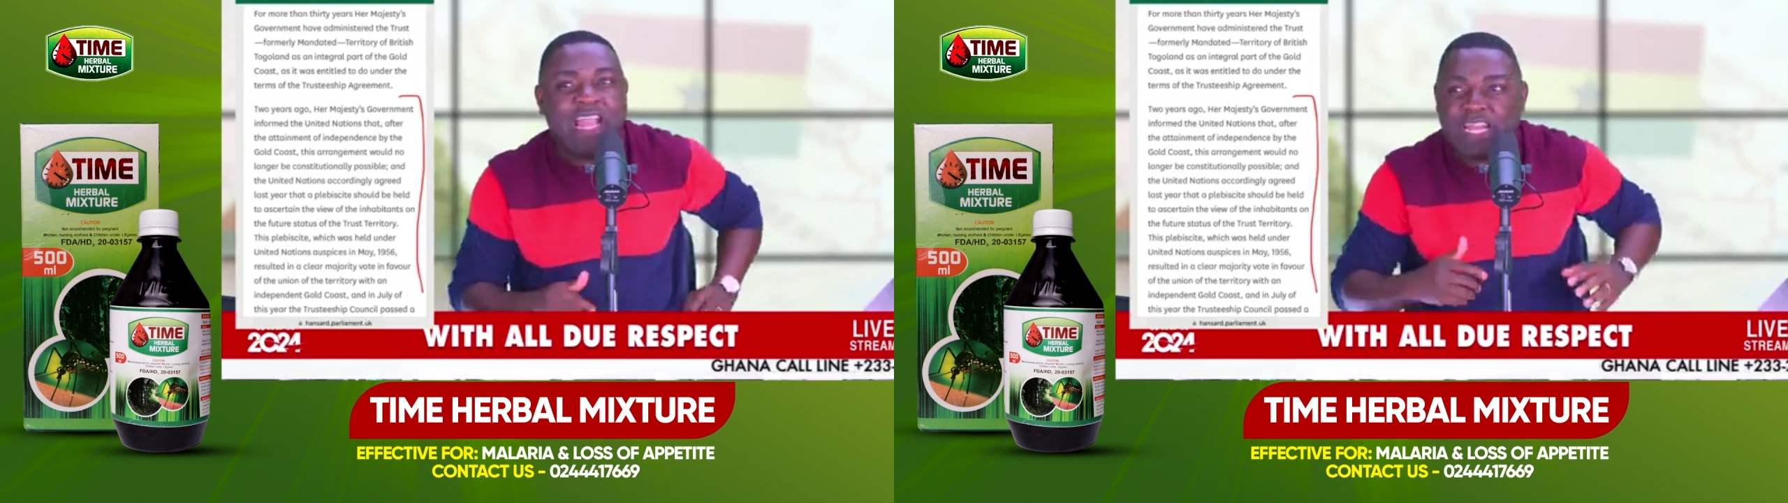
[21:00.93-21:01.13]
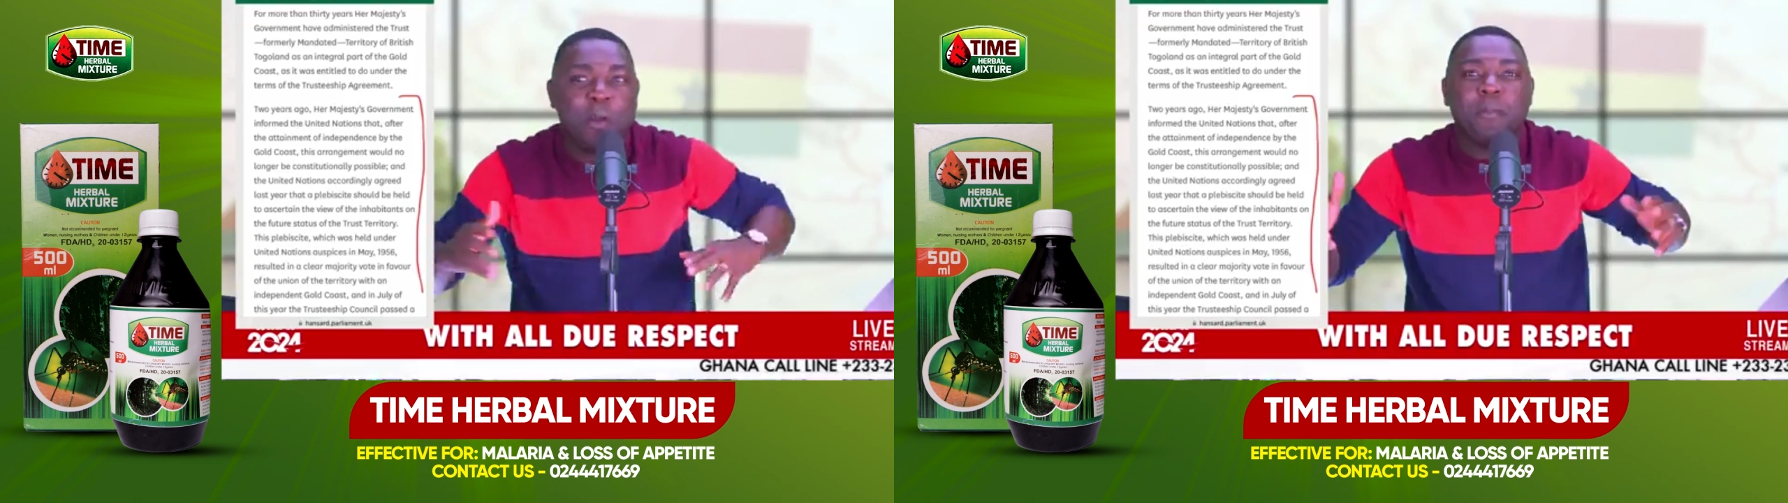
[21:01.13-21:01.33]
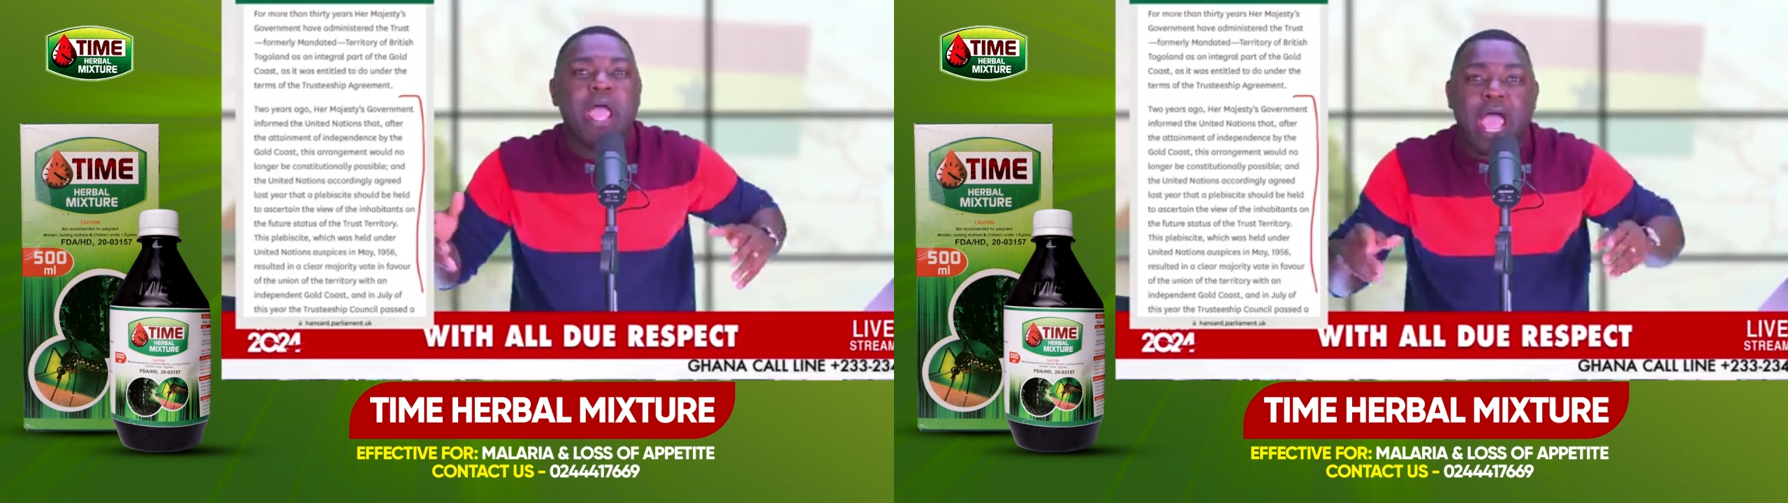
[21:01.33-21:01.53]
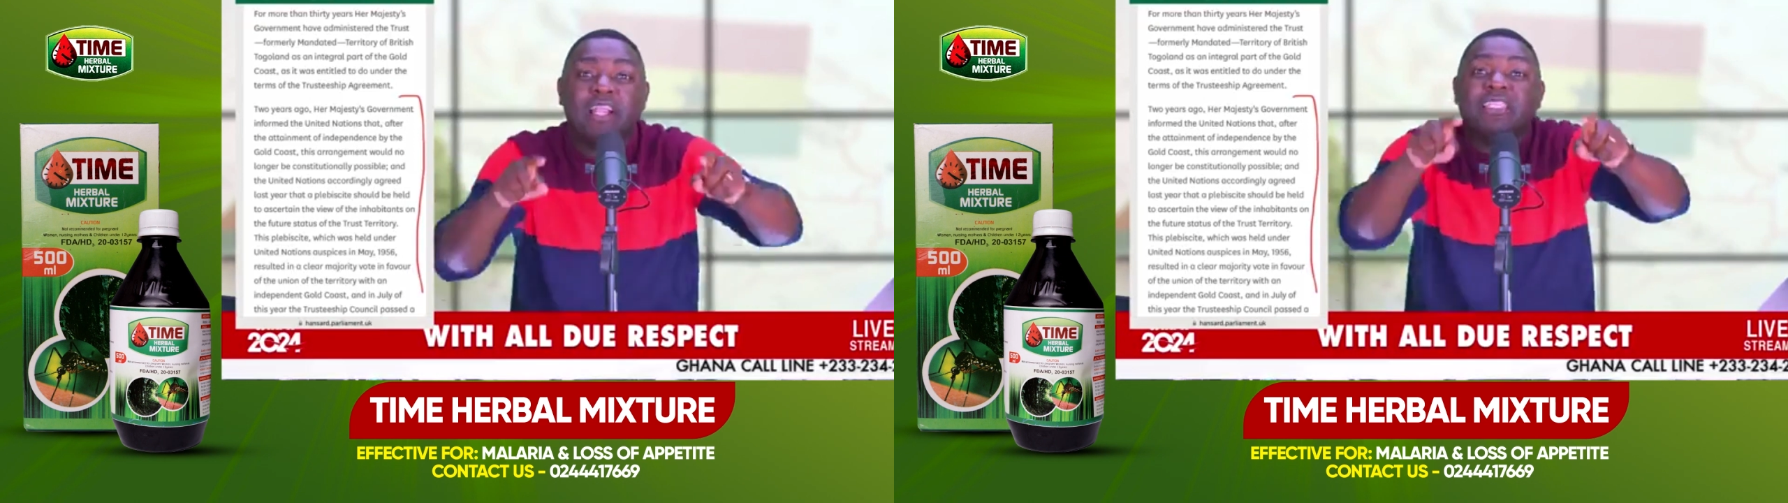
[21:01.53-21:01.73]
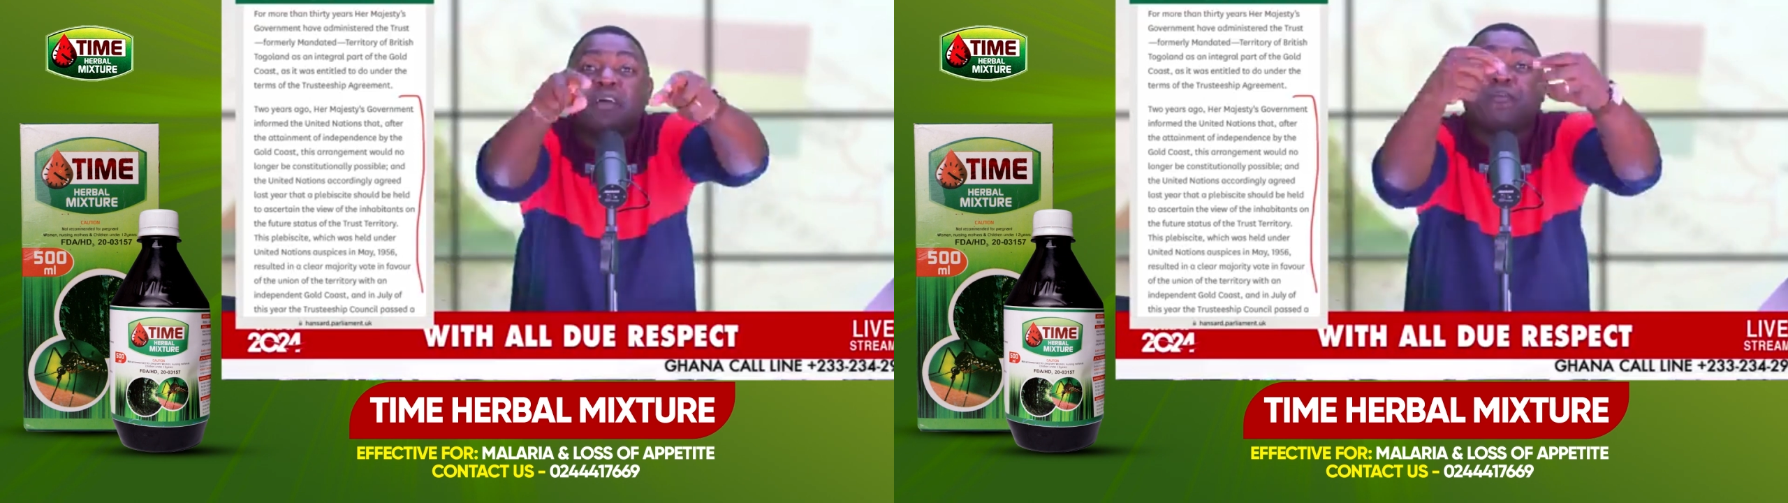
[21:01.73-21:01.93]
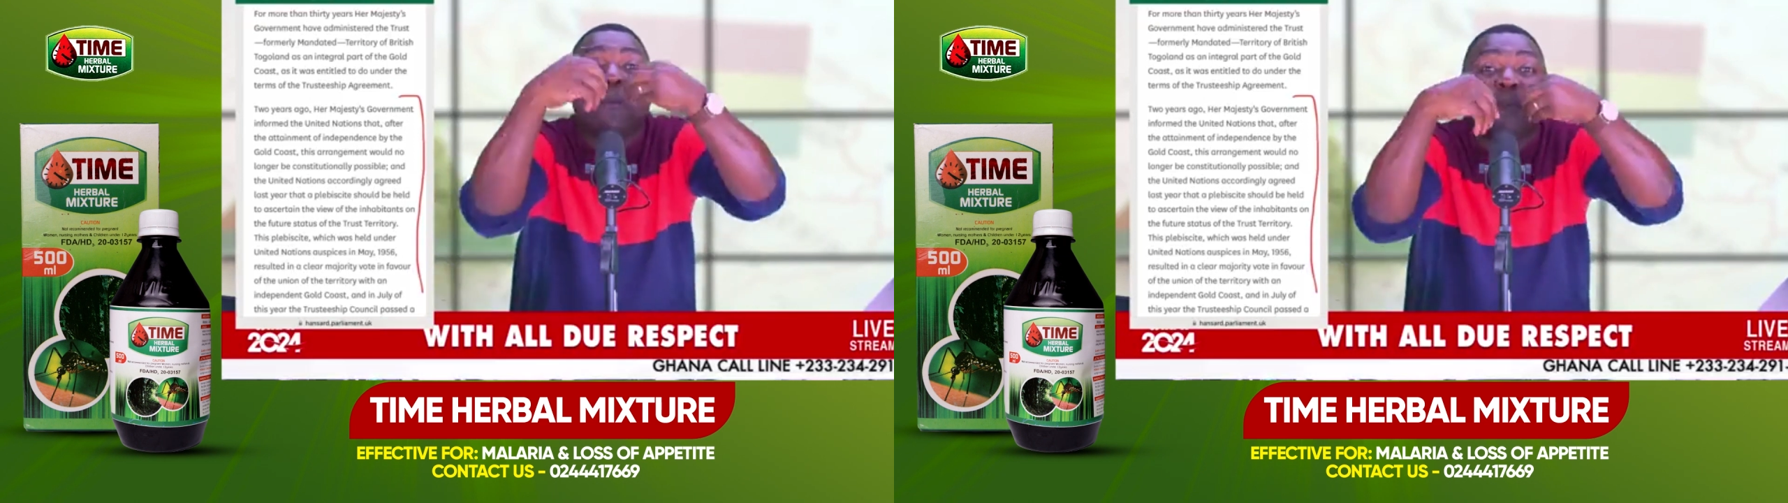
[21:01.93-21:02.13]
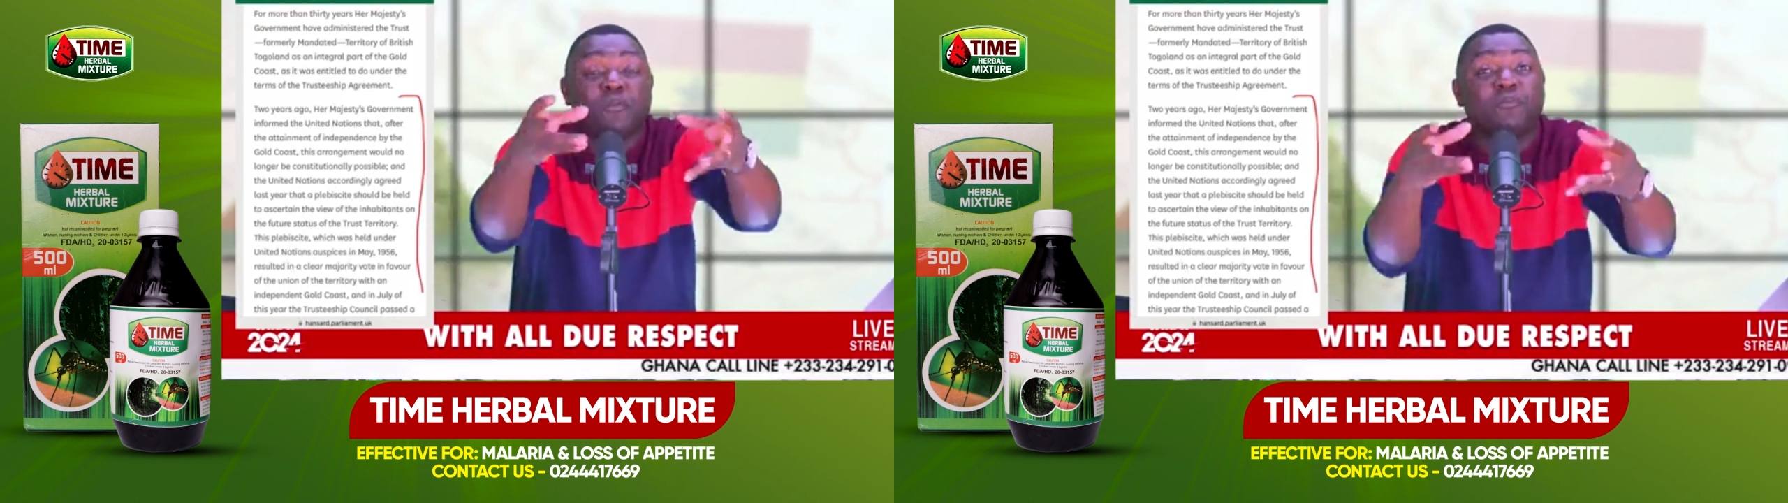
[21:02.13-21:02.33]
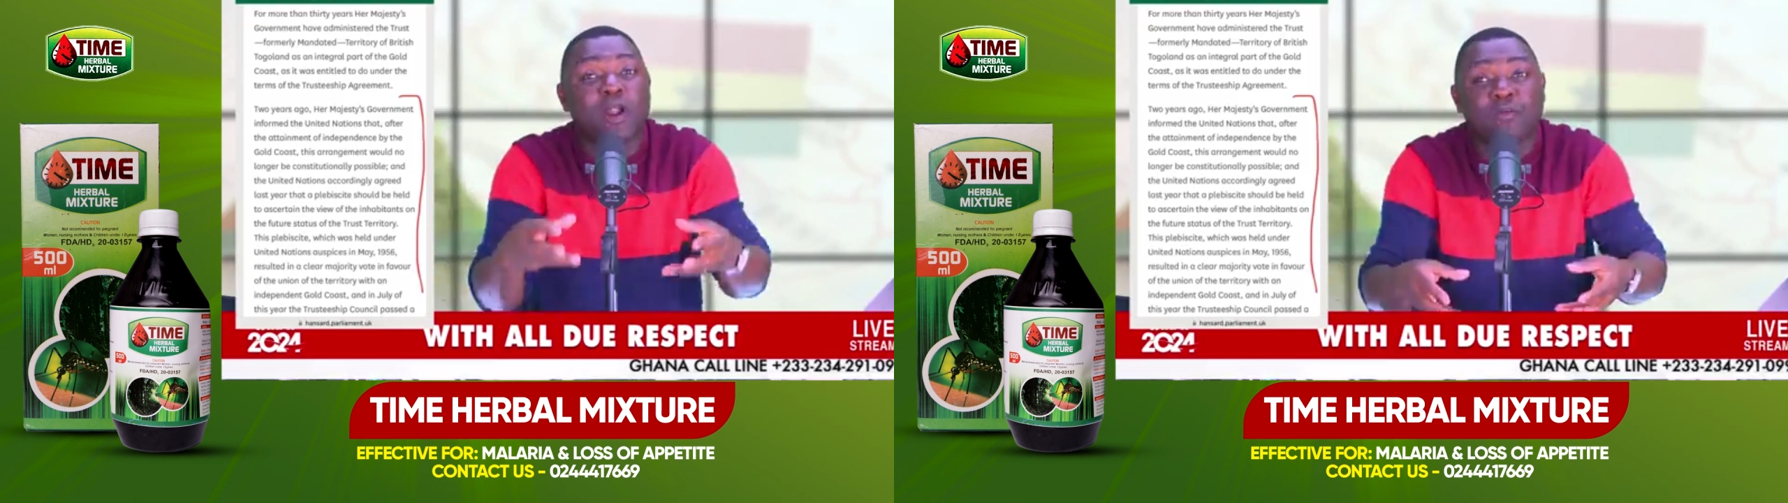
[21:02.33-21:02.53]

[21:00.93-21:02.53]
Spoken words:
try and make it look like say